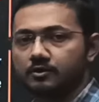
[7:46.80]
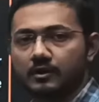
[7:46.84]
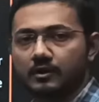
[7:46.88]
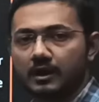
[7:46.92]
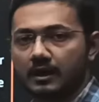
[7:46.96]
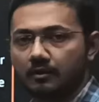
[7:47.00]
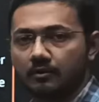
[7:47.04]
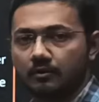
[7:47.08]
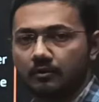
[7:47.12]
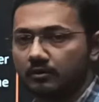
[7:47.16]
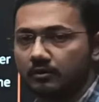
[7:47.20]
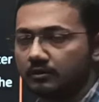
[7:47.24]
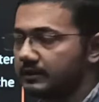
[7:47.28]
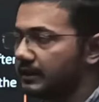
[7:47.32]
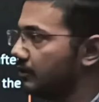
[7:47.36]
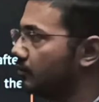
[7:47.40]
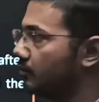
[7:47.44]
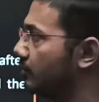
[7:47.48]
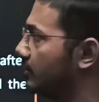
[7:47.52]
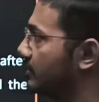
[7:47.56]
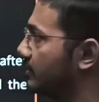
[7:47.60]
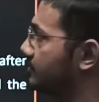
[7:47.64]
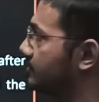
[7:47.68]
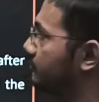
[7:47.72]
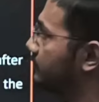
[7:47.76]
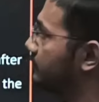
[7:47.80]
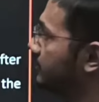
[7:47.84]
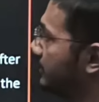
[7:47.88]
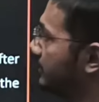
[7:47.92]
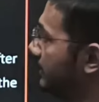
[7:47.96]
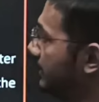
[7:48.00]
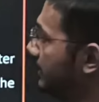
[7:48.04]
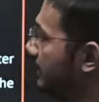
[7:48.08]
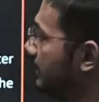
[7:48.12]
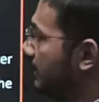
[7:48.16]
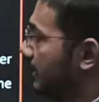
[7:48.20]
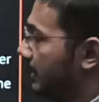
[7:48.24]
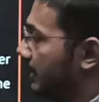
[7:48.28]
or agor kotha koyesu
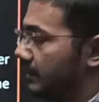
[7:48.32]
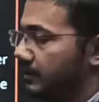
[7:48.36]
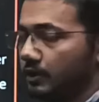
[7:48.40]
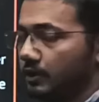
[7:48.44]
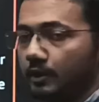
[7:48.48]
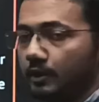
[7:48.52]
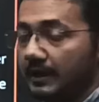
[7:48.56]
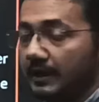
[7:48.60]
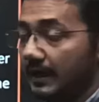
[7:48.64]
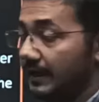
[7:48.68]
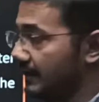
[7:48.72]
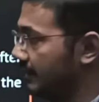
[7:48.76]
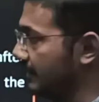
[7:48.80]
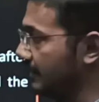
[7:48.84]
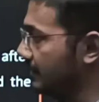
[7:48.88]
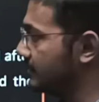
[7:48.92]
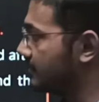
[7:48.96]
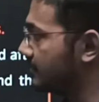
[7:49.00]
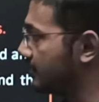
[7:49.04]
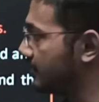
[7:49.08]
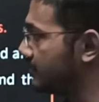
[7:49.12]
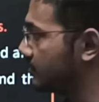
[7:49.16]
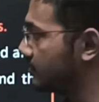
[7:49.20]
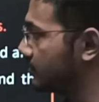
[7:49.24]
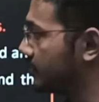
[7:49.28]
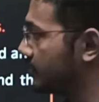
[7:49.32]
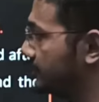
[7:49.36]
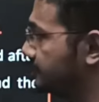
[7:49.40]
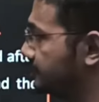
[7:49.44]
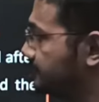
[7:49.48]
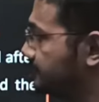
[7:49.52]
your 19th century